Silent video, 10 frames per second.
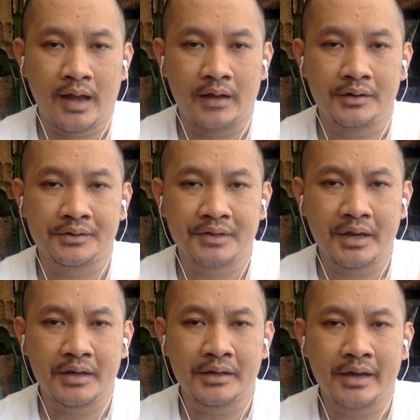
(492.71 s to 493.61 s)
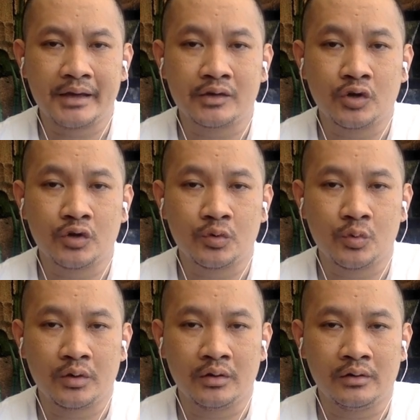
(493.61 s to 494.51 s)
understanding and
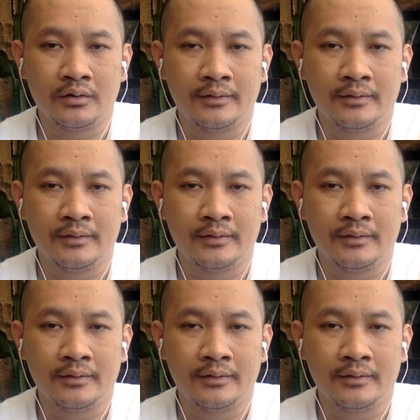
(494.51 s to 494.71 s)
goodwill